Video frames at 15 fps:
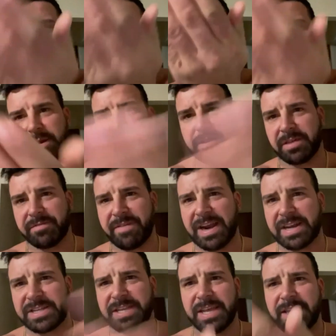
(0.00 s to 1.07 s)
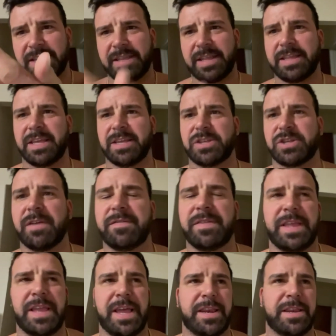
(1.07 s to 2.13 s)
little travessa that they served
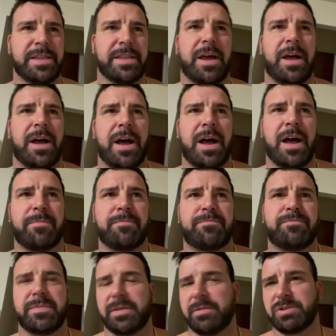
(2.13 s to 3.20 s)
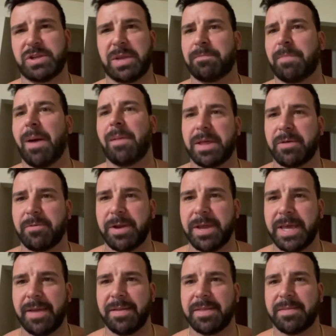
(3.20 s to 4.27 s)
it in. Uh, it was like bubbling when it
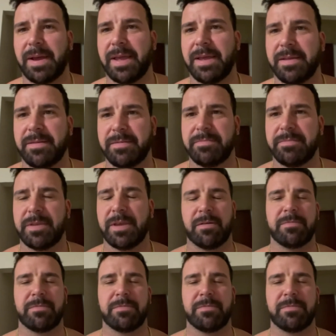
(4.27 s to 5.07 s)
came to my, you know,